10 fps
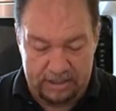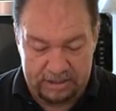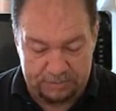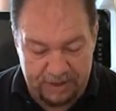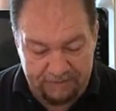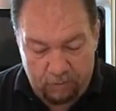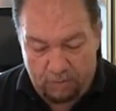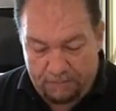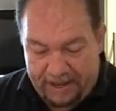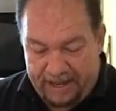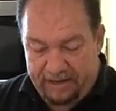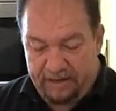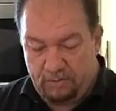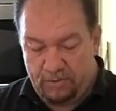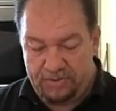springform
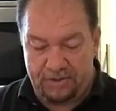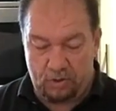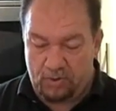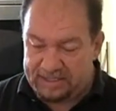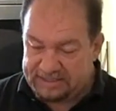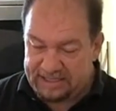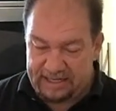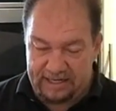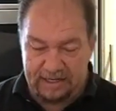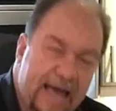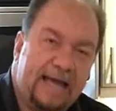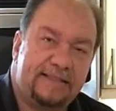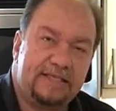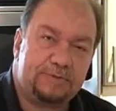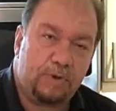pan with the crust in it.
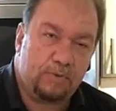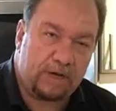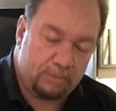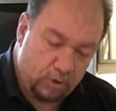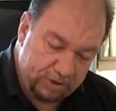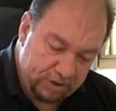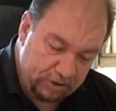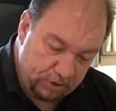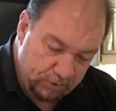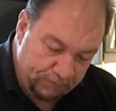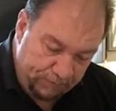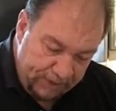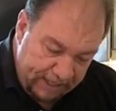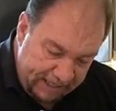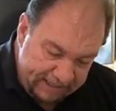At this point, what I'm going to do
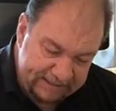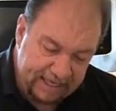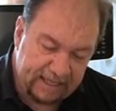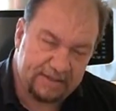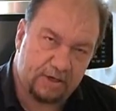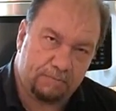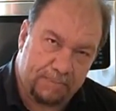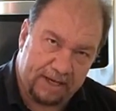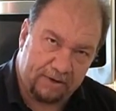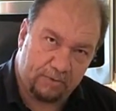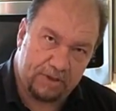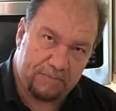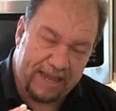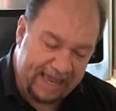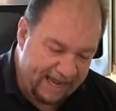is take a little butter with
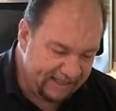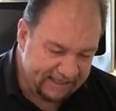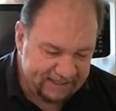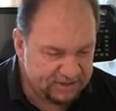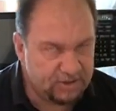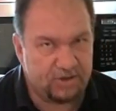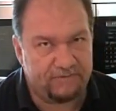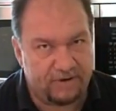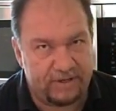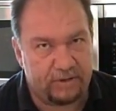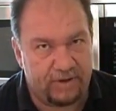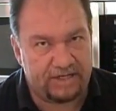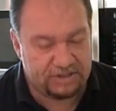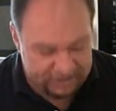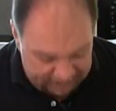my hand. It doesn't look very
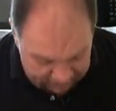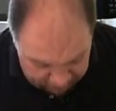gracious, I